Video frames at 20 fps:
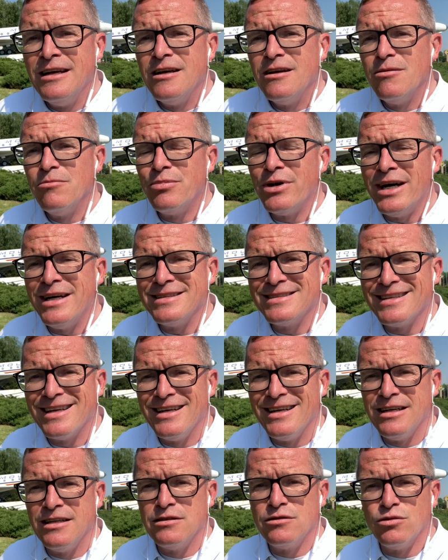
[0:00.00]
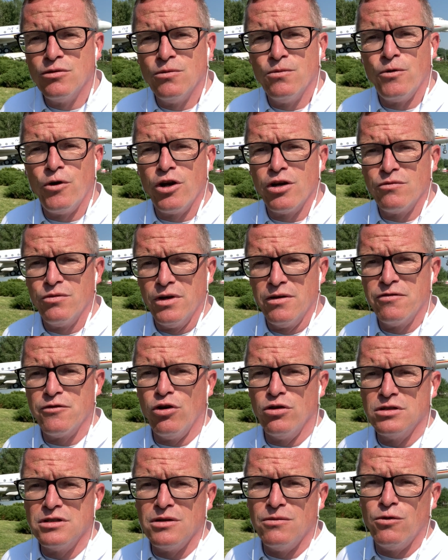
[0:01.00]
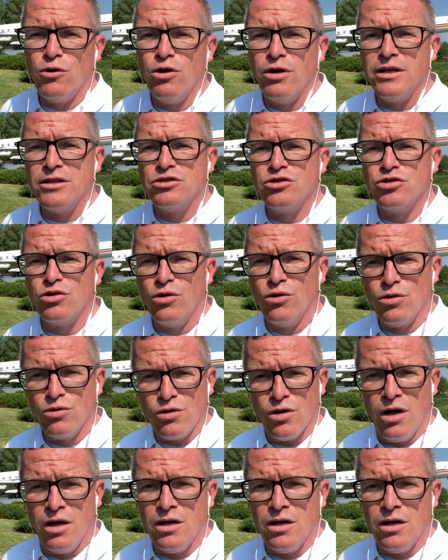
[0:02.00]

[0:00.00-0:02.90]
but to work with Kosovo and show